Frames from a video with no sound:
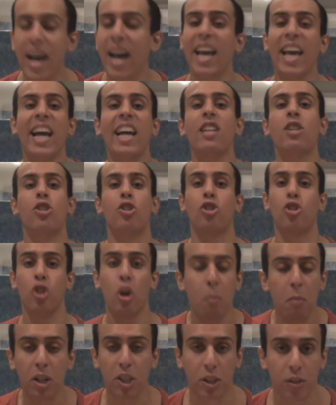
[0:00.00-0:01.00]
I had
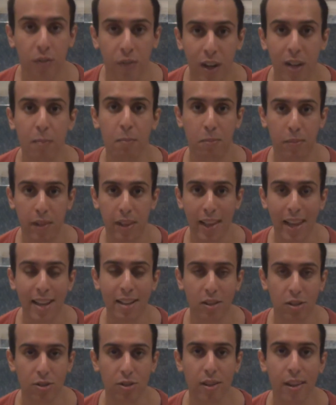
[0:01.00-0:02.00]
so much fun
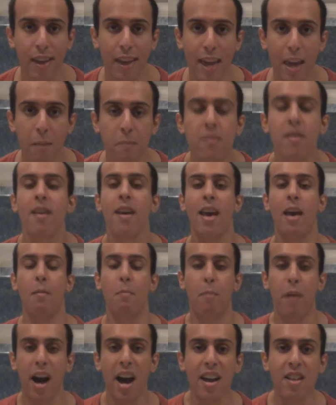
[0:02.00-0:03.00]
playing those games,
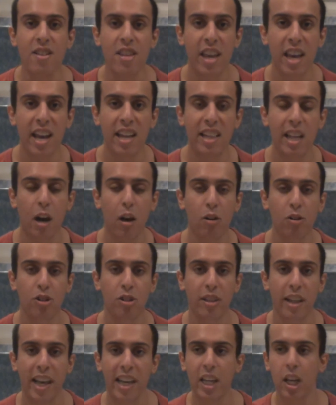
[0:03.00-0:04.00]
and by the end I
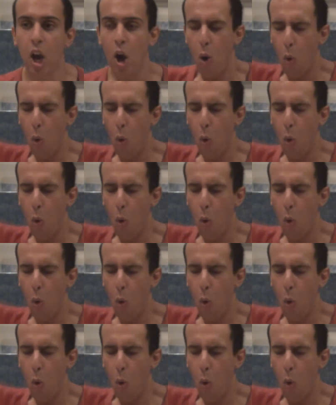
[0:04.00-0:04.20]
was like,